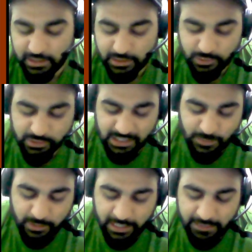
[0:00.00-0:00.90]
so
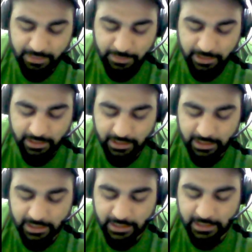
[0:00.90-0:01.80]
6.8 may be
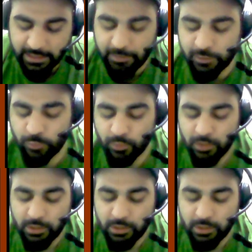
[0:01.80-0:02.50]
here in label 2.